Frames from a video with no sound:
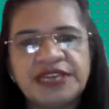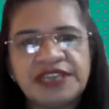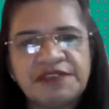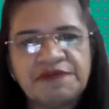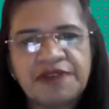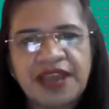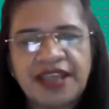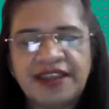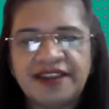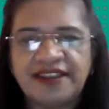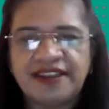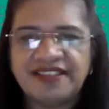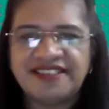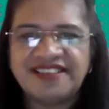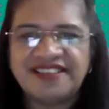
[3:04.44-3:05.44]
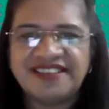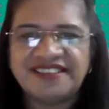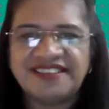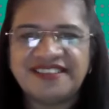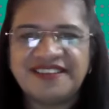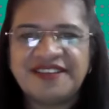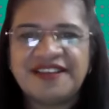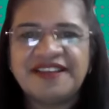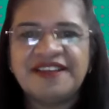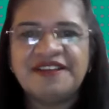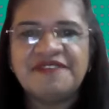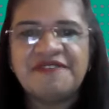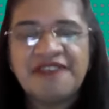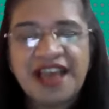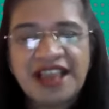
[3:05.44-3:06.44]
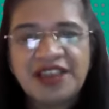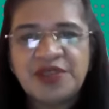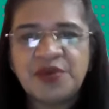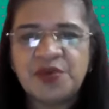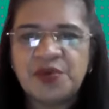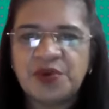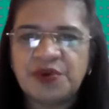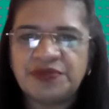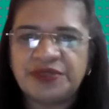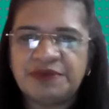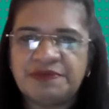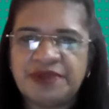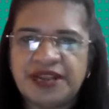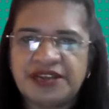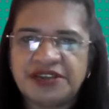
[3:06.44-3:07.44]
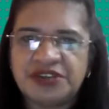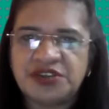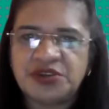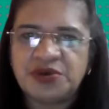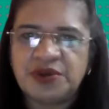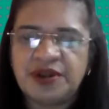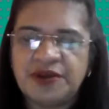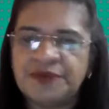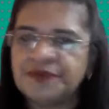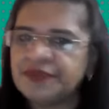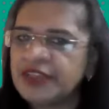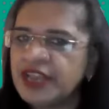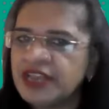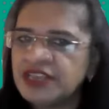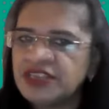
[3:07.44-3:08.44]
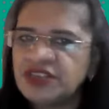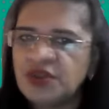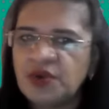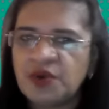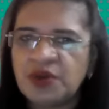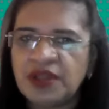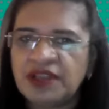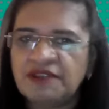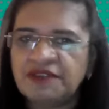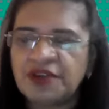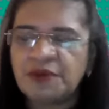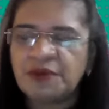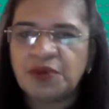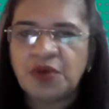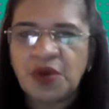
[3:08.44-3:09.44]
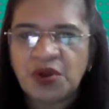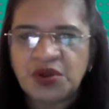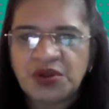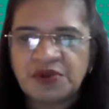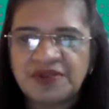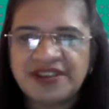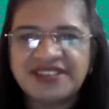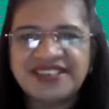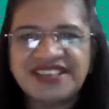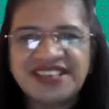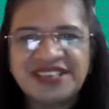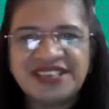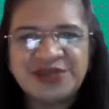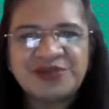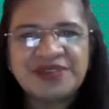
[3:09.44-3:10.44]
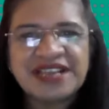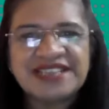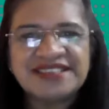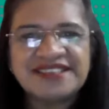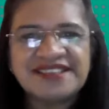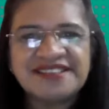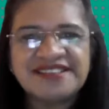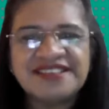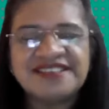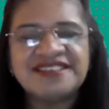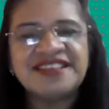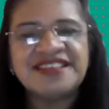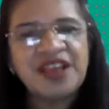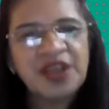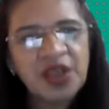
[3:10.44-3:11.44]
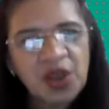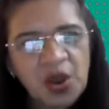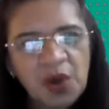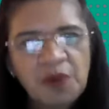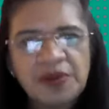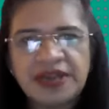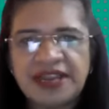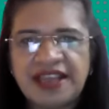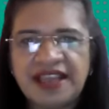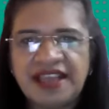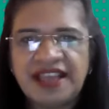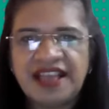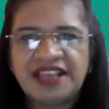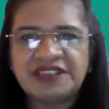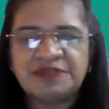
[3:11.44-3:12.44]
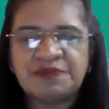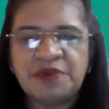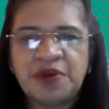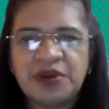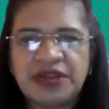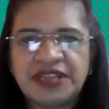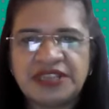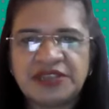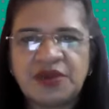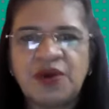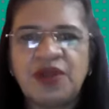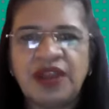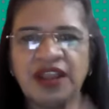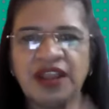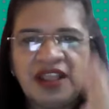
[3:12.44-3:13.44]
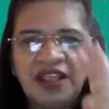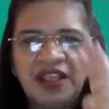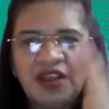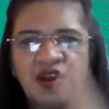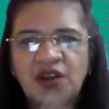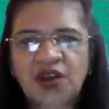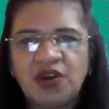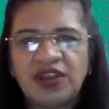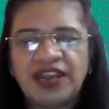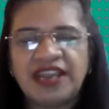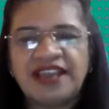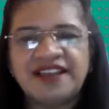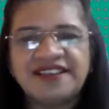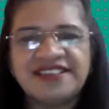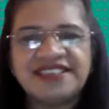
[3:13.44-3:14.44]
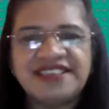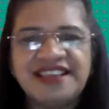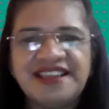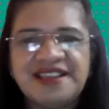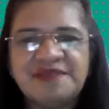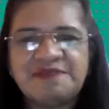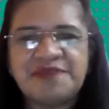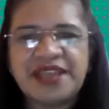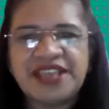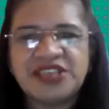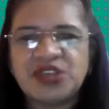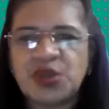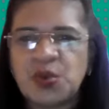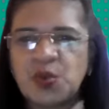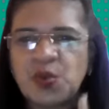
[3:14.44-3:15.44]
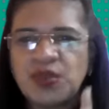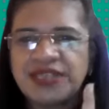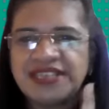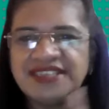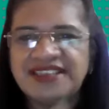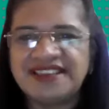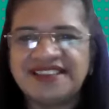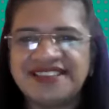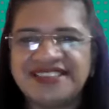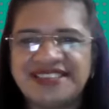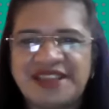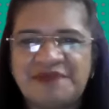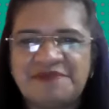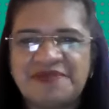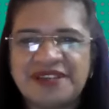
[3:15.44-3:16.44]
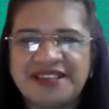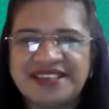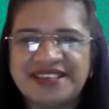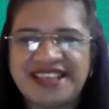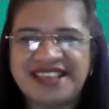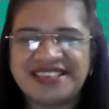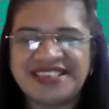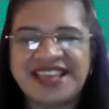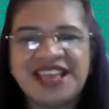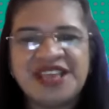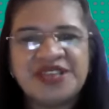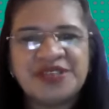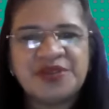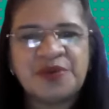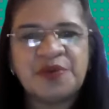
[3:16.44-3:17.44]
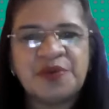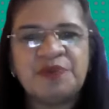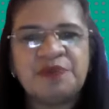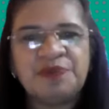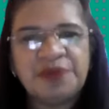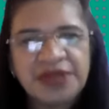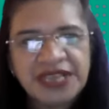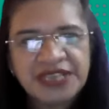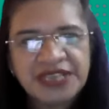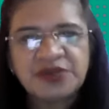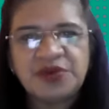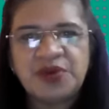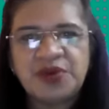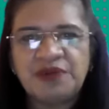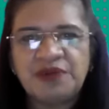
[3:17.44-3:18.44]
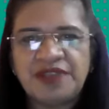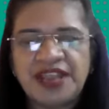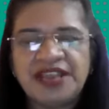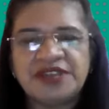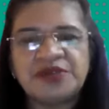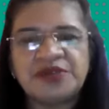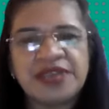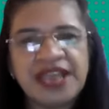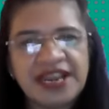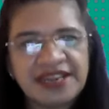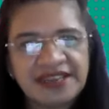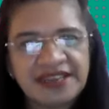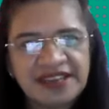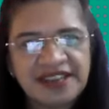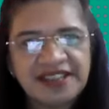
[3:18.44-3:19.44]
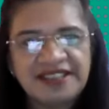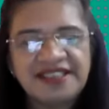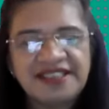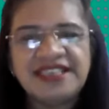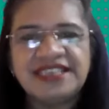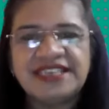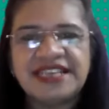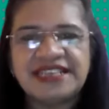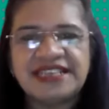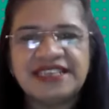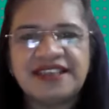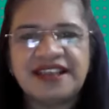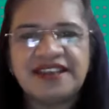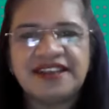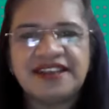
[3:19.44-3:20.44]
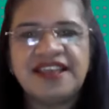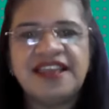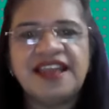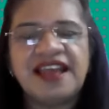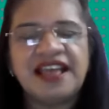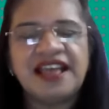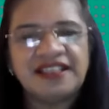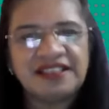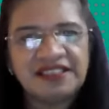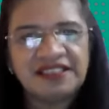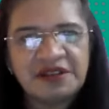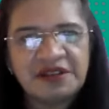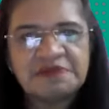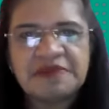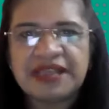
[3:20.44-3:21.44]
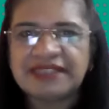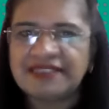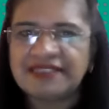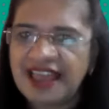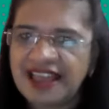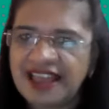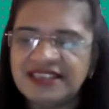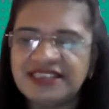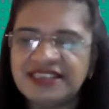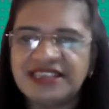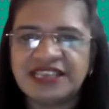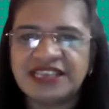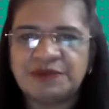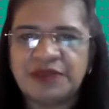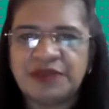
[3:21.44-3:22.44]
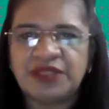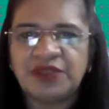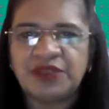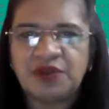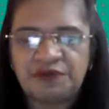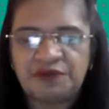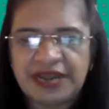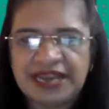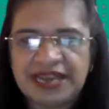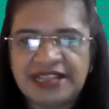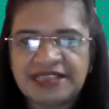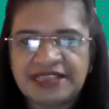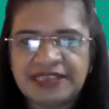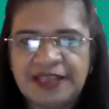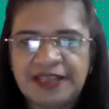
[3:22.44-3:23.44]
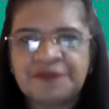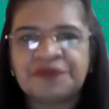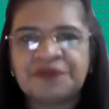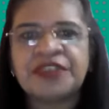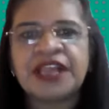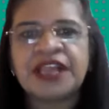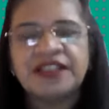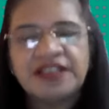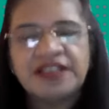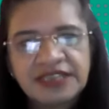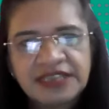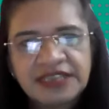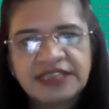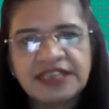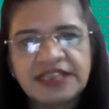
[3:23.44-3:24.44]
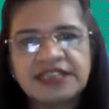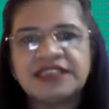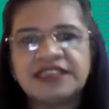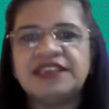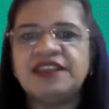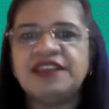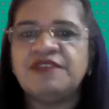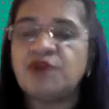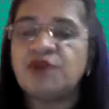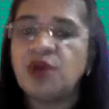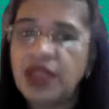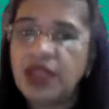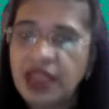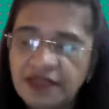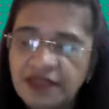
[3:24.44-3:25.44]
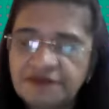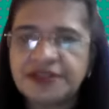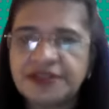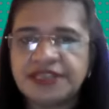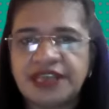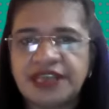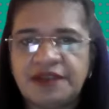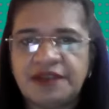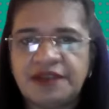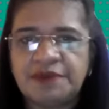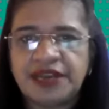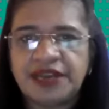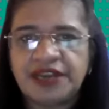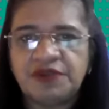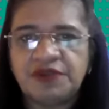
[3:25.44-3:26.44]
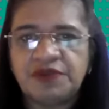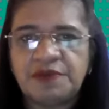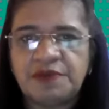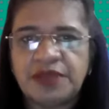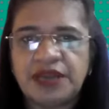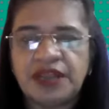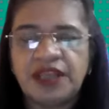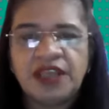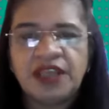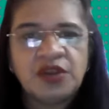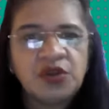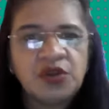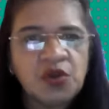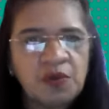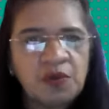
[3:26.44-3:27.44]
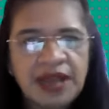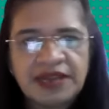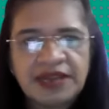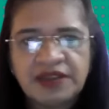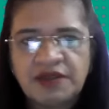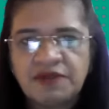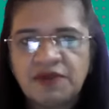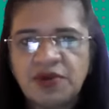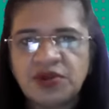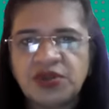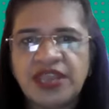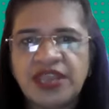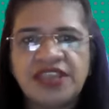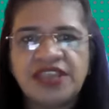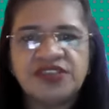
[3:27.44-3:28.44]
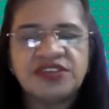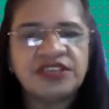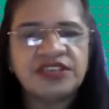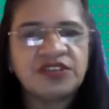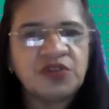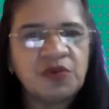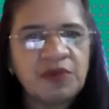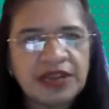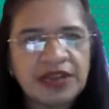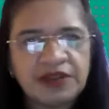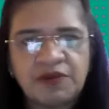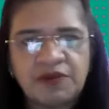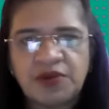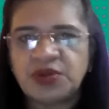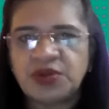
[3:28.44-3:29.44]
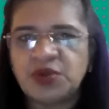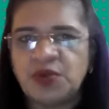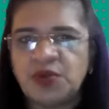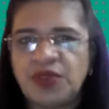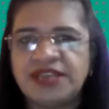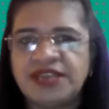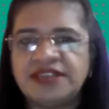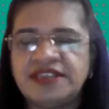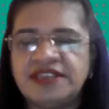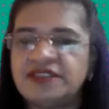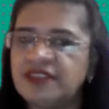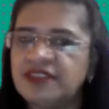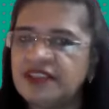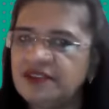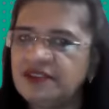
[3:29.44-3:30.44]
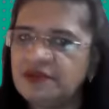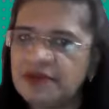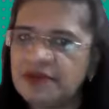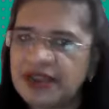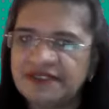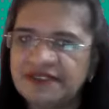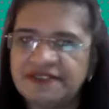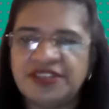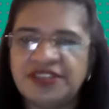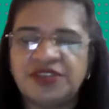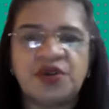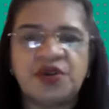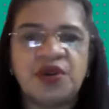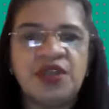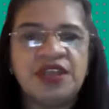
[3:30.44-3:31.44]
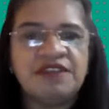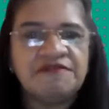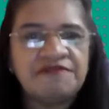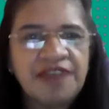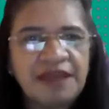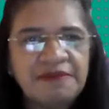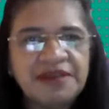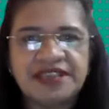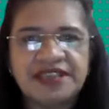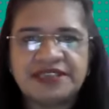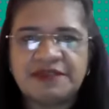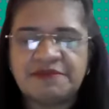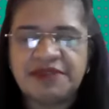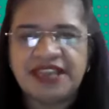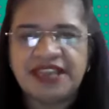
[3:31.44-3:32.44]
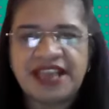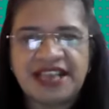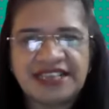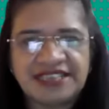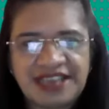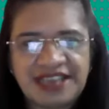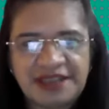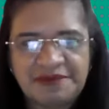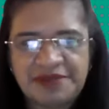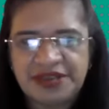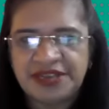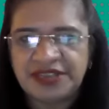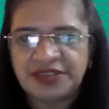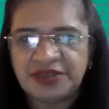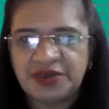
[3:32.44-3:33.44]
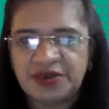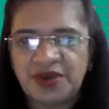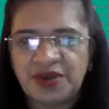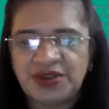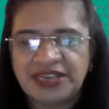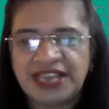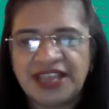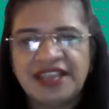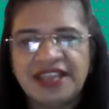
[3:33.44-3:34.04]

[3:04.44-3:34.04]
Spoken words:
define the value of the blood sugar. So, from controversies to consensus, COVID has brought us all on a single page with a single step test. So, please do not fail to get this test done at the third month and sixth month of pregnancy. This is necessary for every single pregnant woman, no matter what your age is, no matter what your weight is, no matter whether your family somebody has diabetes or not.